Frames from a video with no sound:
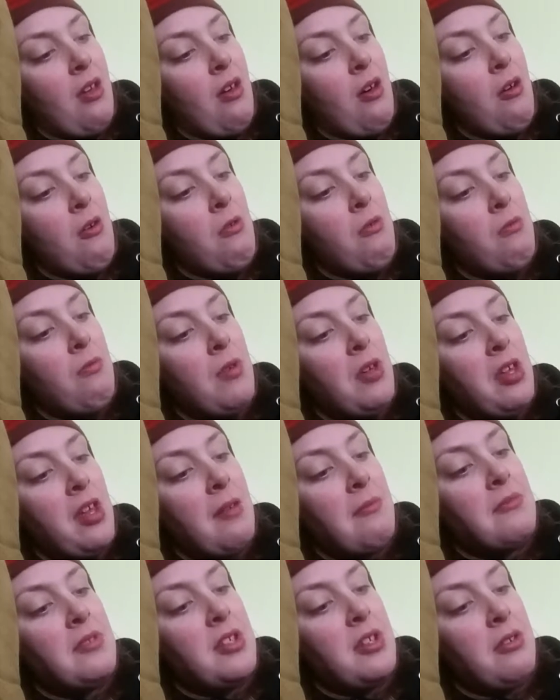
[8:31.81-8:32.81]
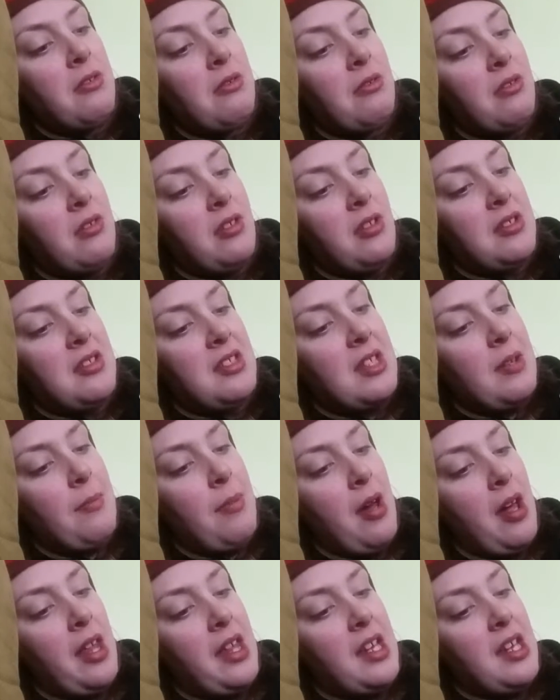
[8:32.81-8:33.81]
Oh, we'll come too, said
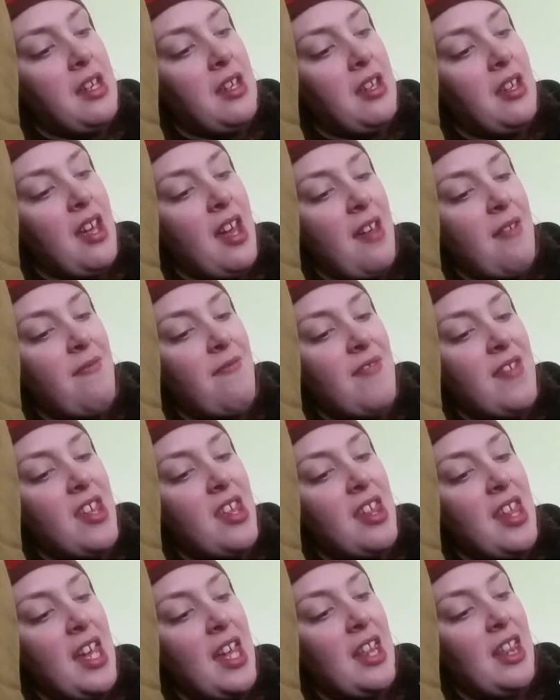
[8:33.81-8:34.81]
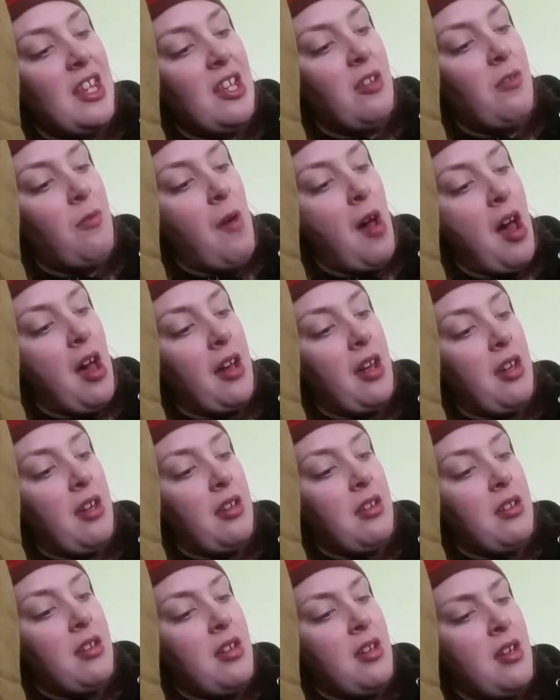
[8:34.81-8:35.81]
Polly. I feel like a little walk.
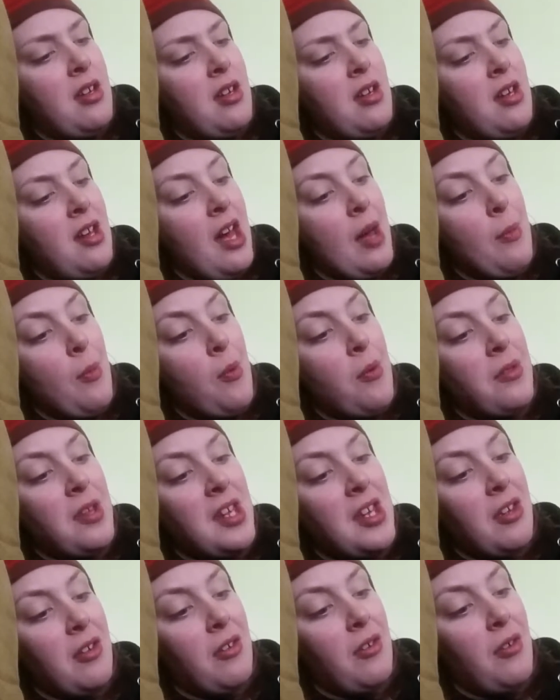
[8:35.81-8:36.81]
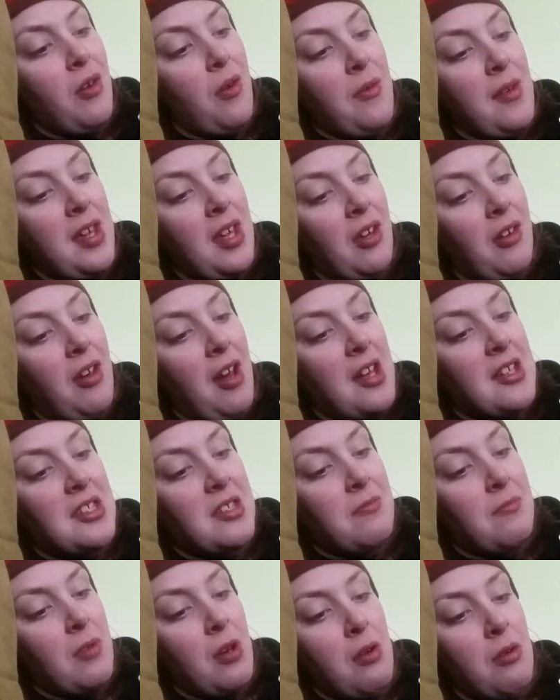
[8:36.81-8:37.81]
I'm only going across
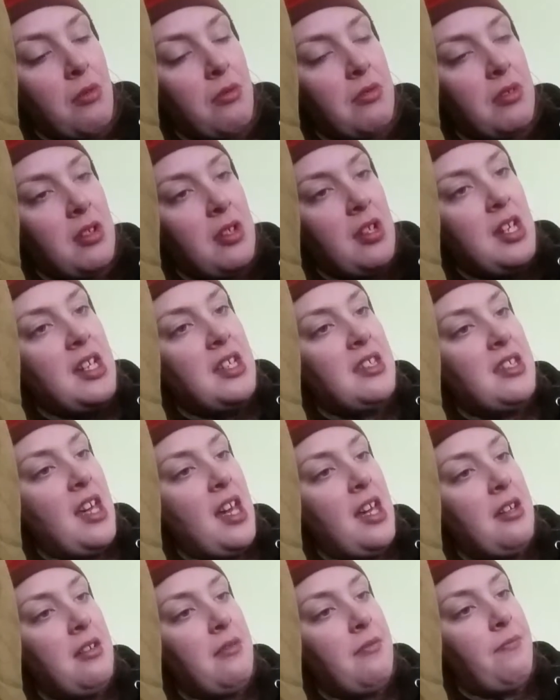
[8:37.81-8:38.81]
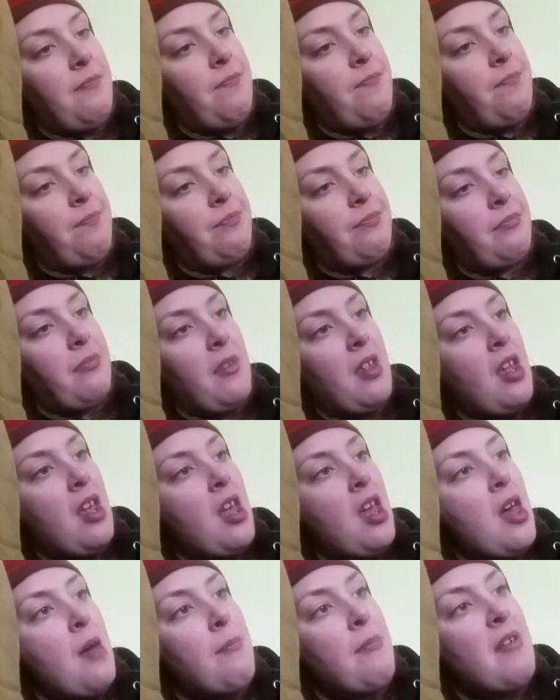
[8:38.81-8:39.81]
the road, he said,
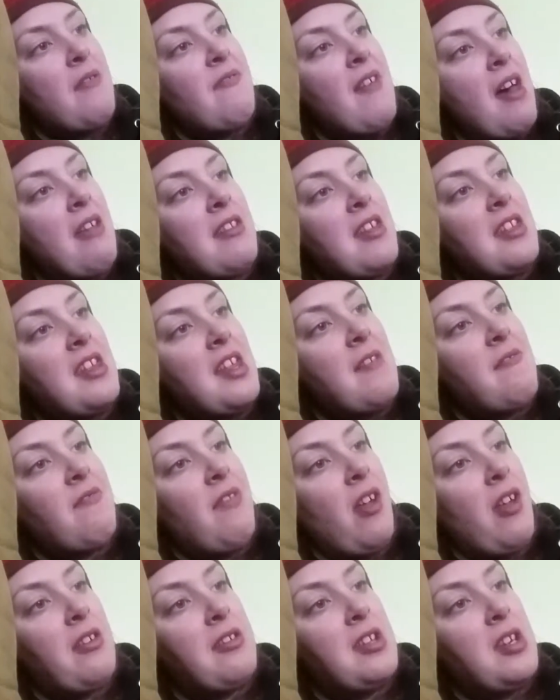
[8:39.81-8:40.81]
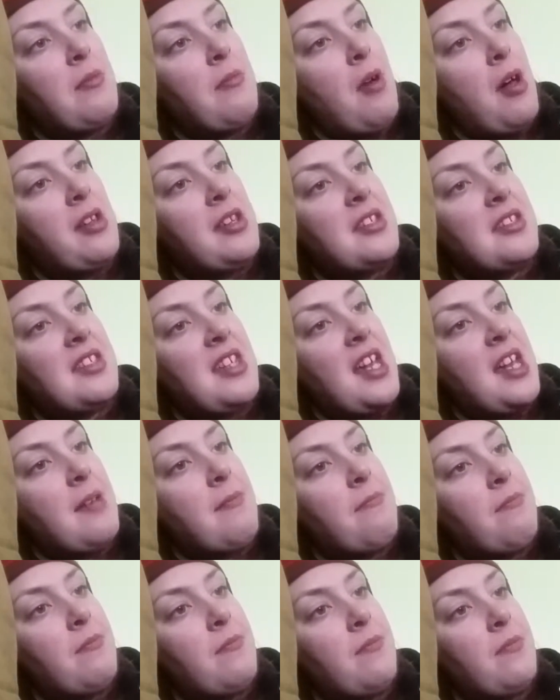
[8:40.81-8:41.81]
but found that they followed him all the
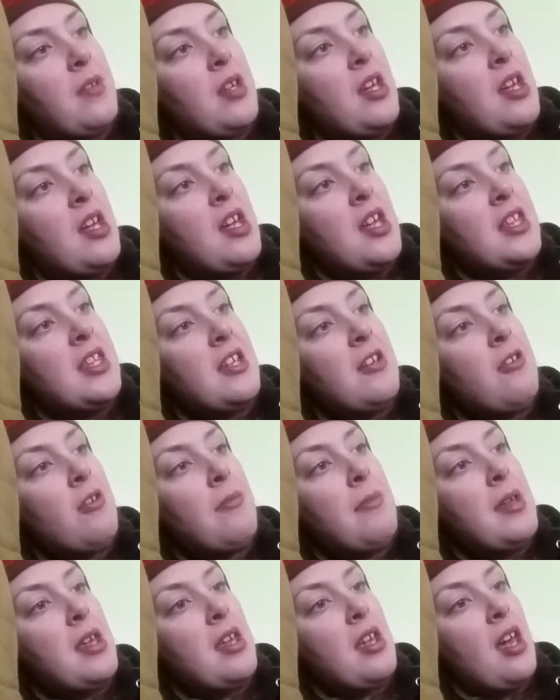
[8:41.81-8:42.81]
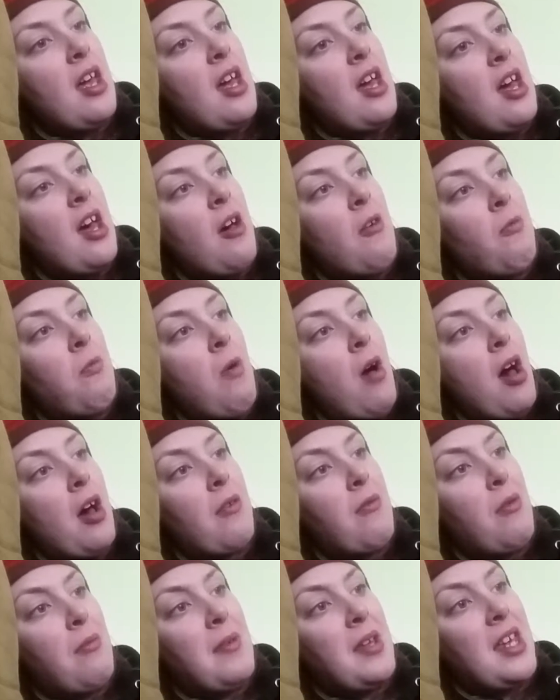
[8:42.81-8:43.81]
same. There will be a
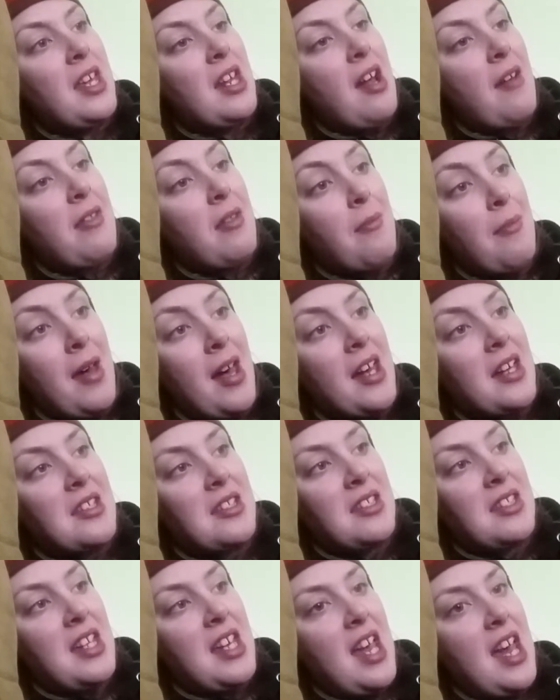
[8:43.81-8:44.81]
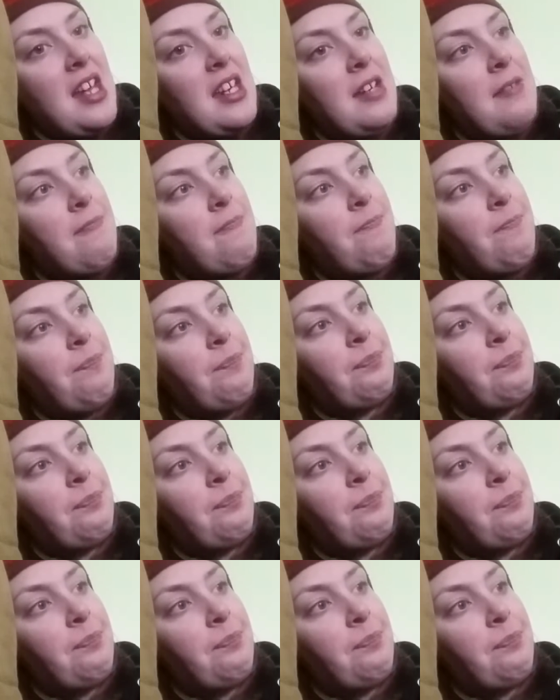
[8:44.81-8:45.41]
walk when we get off the bus, he added.